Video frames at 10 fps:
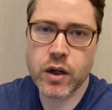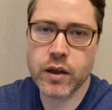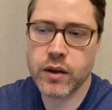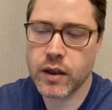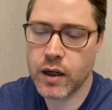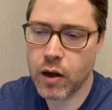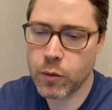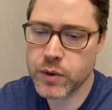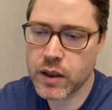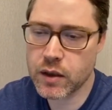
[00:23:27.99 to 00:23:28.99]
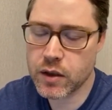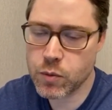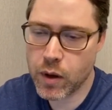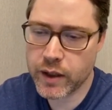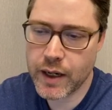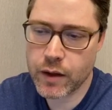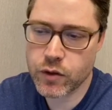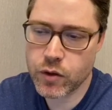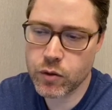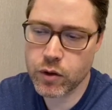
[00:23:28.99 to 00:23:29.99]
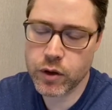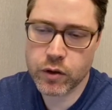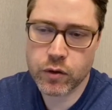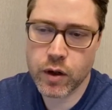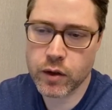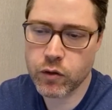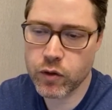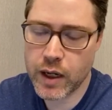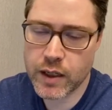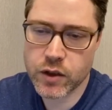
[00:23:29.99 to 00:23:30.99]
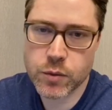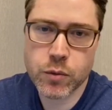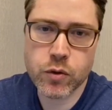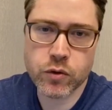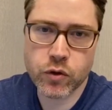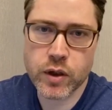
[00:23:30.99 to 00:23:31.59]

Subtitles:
I think it helps get the swelling out sooner and create smooth